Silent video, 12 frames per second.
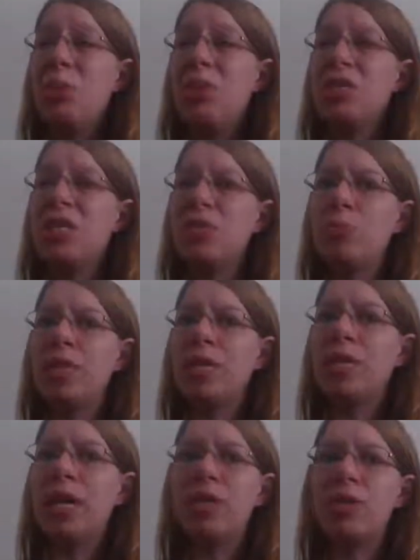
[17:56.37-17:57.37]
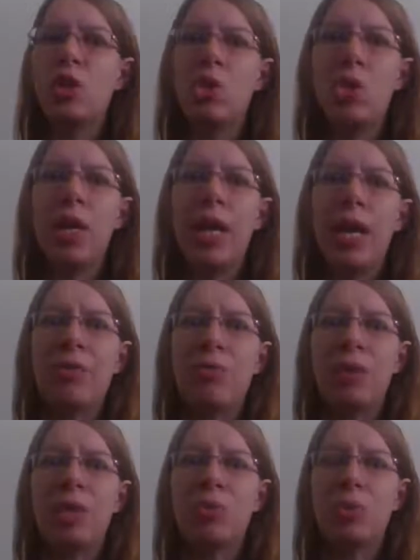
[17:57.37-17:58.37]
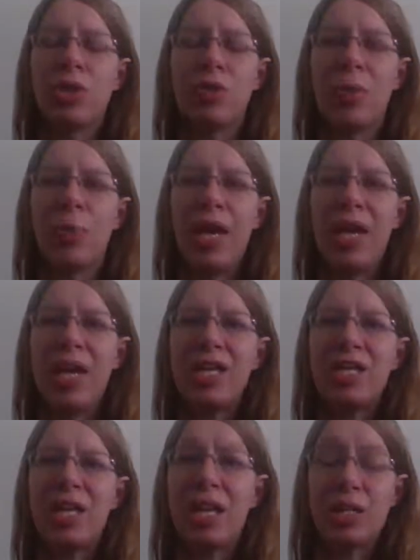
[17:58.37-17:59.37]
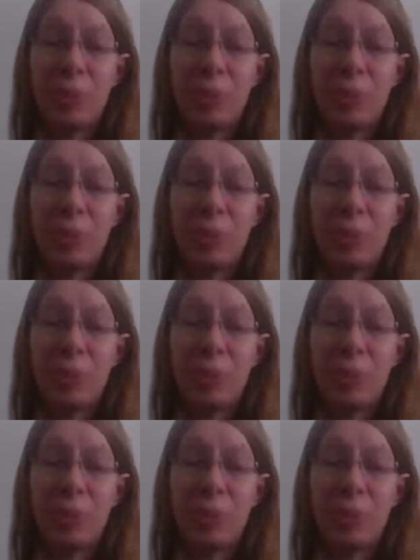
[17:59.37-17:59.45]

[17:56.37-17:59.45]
which gives me like 2.5 weeks worth of a paycheck,